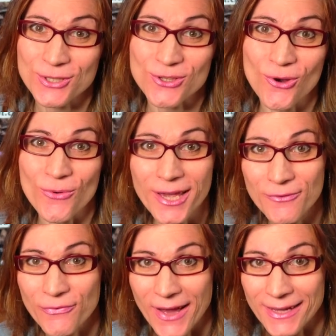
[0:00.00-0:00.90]
So
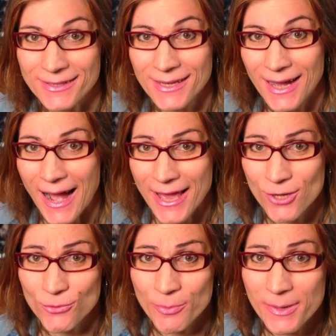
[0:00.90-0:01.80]
in fact,
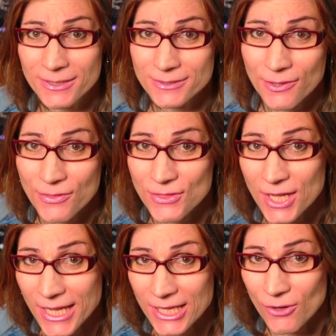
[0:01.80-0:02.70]
I could build
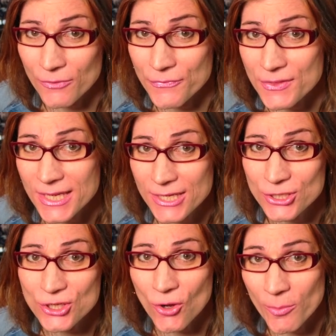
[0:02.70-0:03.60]
three of
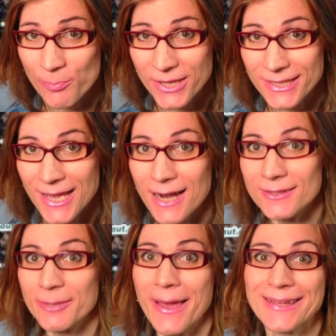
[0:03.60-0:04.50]
these complete
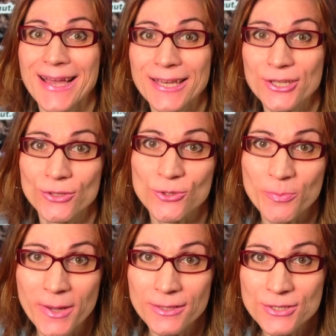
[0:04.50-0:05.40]
ultimate
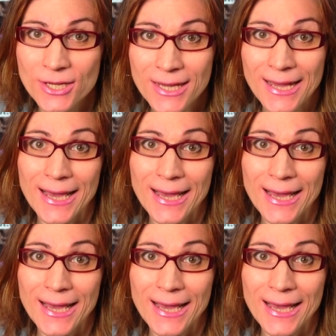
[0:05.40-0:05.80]
Hackintosh builds